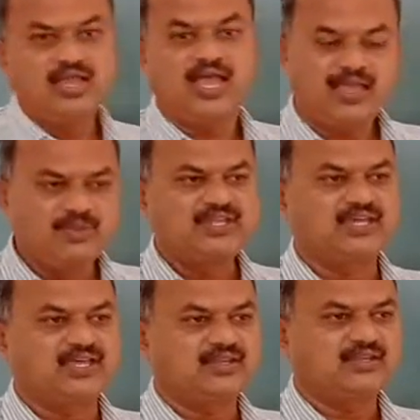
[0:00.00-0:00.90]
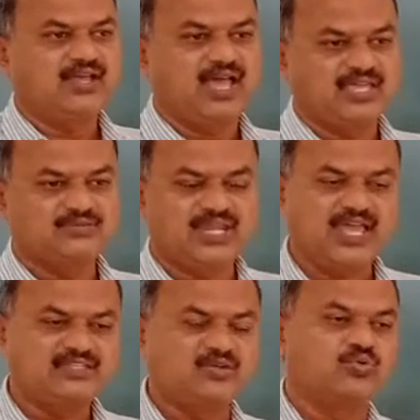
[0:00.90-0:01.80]
emitter as well
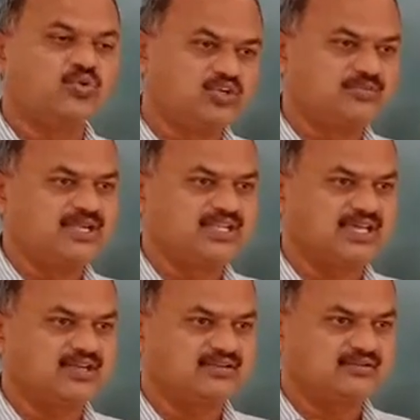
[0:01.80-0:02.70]
as voltmeter